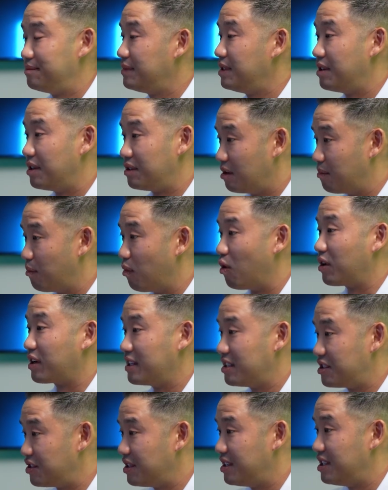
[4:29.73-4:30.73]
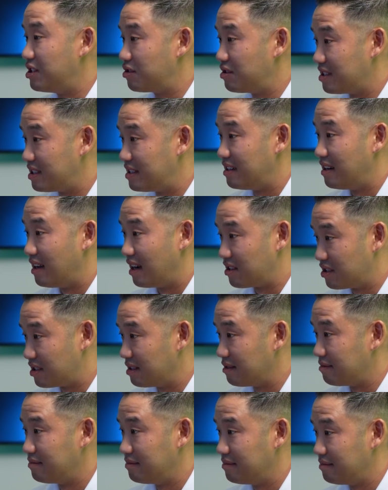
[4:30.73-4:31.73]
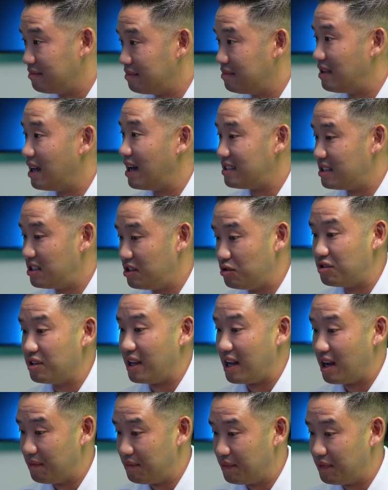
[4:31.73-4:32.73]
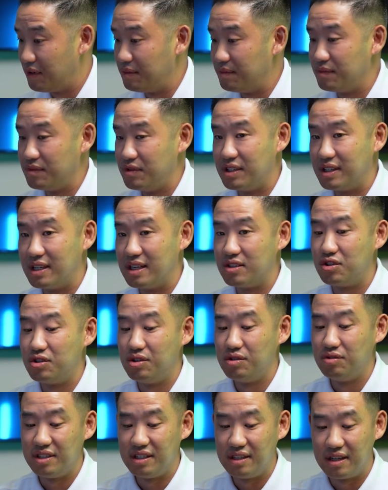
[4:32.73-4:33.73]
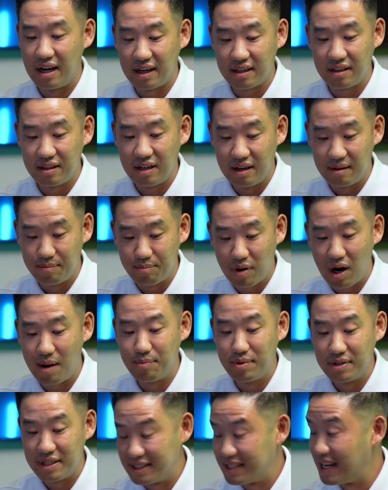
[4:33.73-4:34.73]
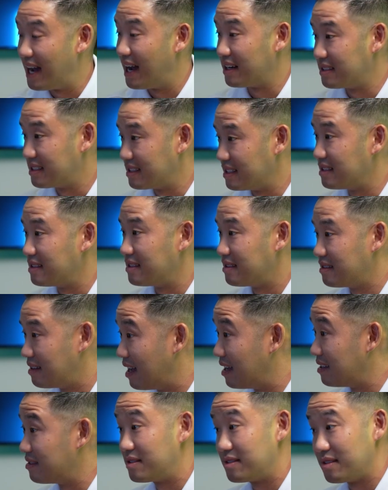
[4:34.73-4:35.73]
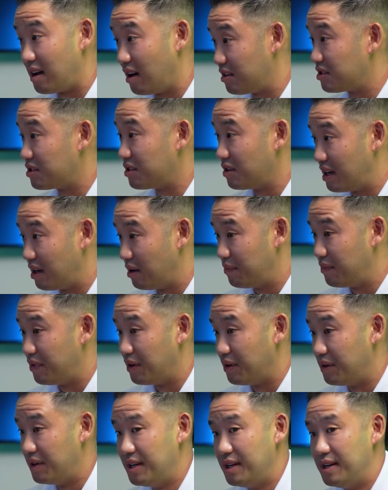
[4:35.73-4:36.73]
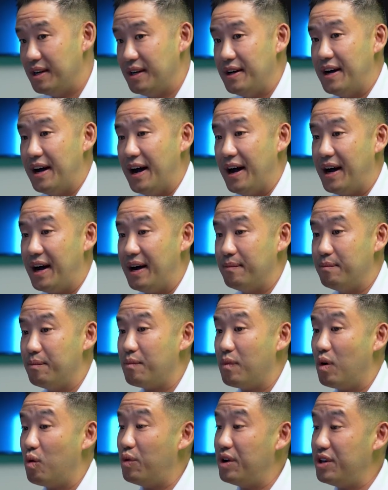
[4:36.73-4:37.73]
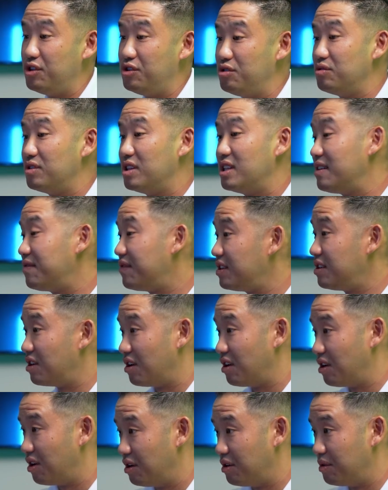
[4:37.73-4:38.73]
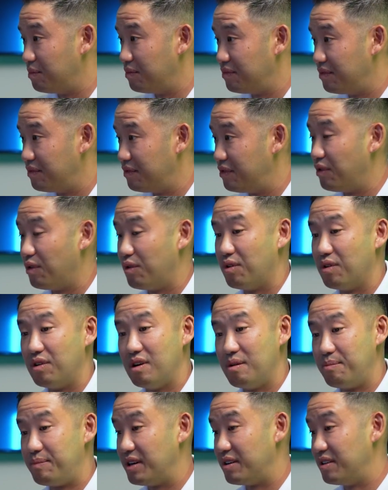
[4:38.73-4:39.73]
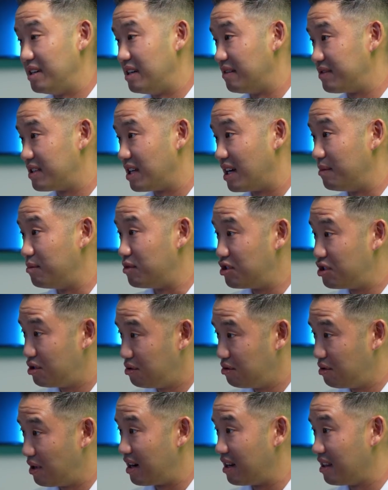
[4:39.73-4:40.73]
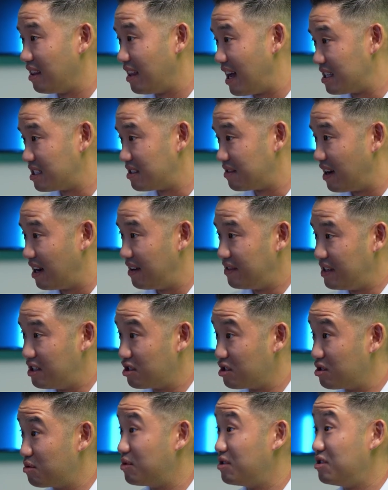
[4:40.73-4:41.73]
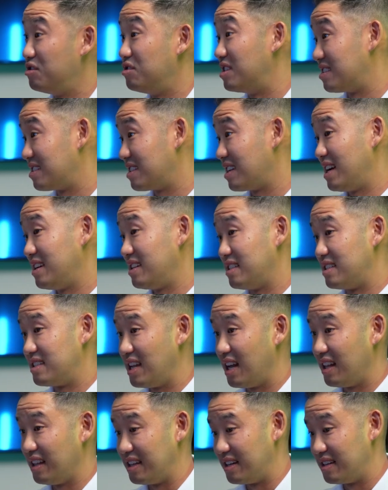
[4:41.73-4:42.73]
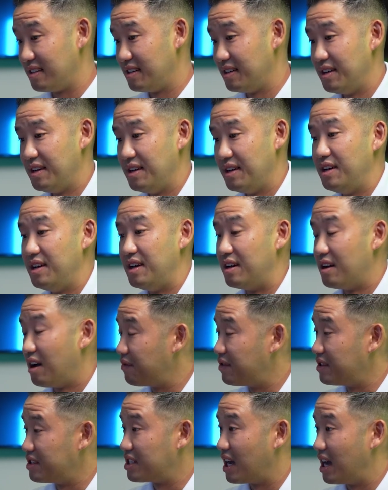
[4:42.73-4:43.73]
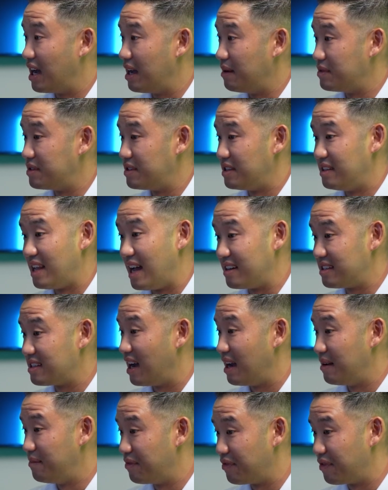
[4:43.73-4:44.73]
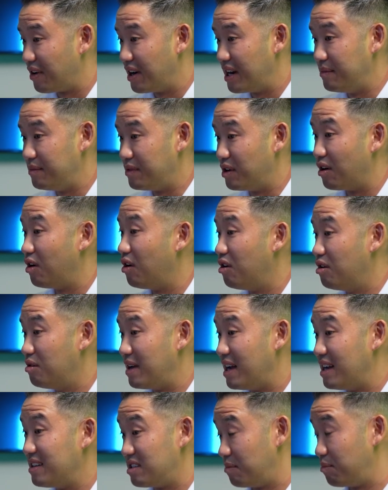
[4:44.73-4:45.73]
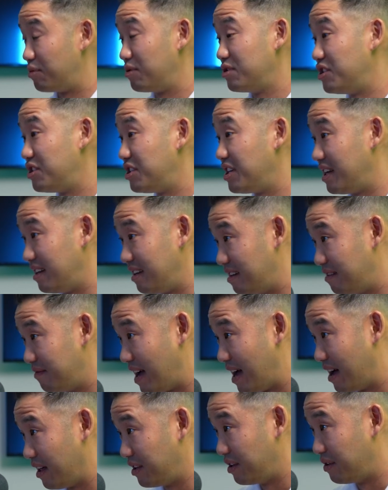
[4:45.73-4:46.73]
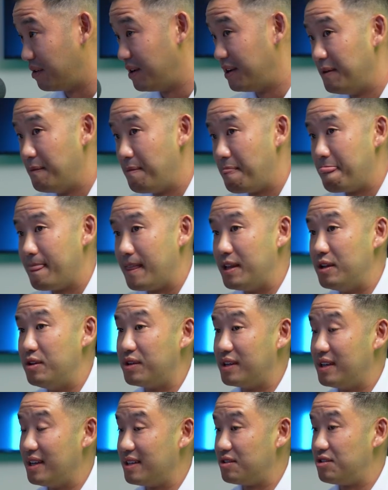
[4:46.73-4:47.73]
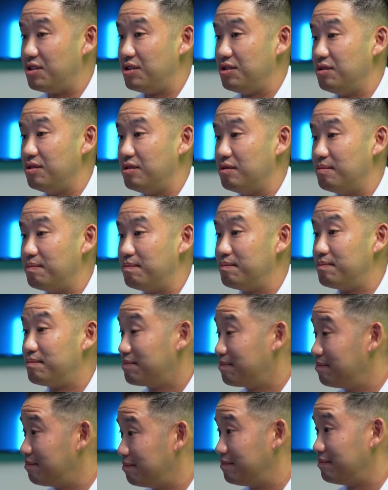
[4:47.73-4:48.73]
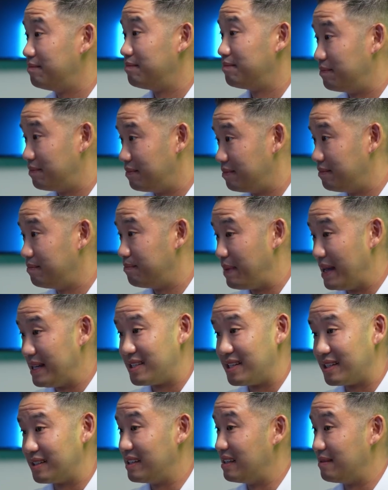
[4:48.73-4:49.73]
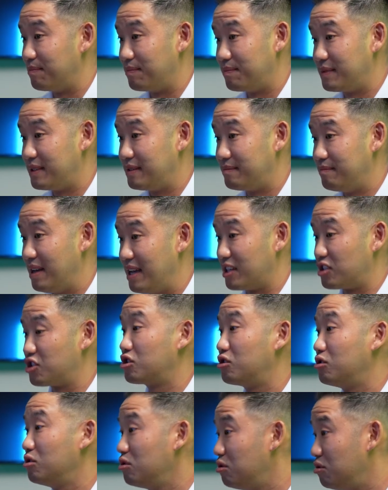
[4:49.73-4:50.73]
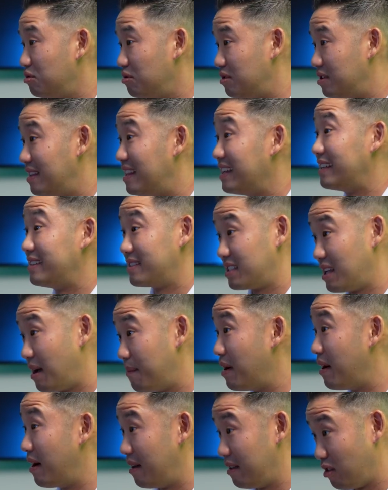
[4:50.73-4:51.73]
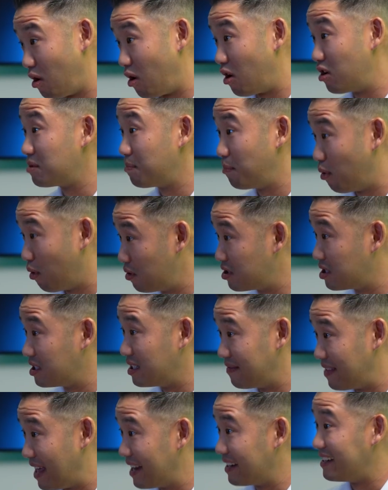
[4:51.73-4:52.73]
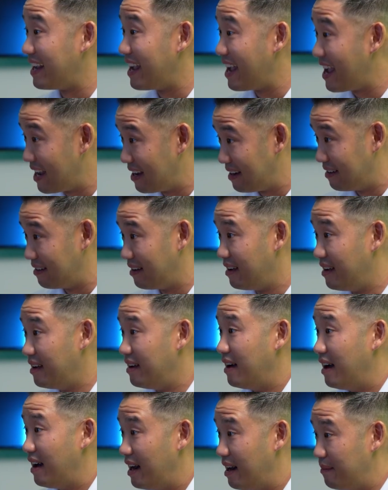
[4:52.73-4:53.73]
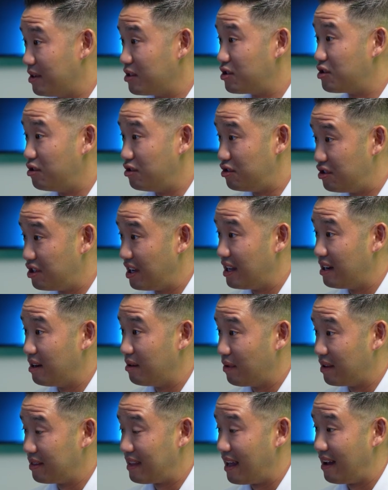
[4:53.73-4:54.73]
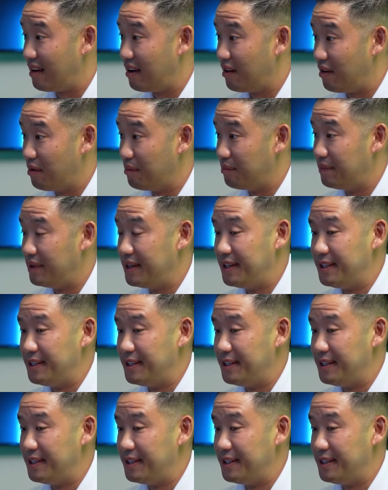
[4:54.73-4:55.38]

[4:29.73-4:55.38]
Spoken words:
your mortgage interest deduction. Yes. That's hugely helpful. Yep. You get to deduct the property taxes. That's also helpful. When you live in your home for a period of time, 2 out of the last 5 years, when you decide to sell it, and oftentimes in that time frame, your home has appreciated in value, you get to basically exclude a large portion of that gain associated with that home.